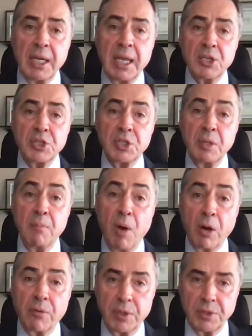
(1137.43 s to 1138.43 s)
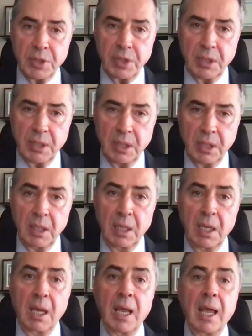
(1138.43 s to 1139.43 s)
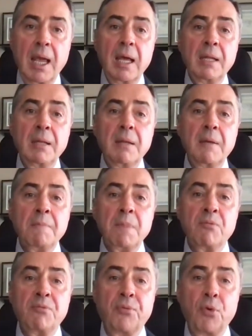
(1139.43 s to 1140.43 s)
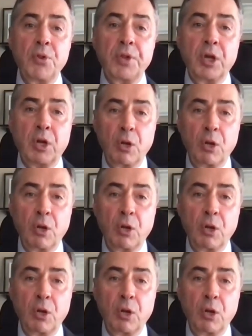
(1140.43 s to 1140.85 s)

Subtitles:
against democracy, and for the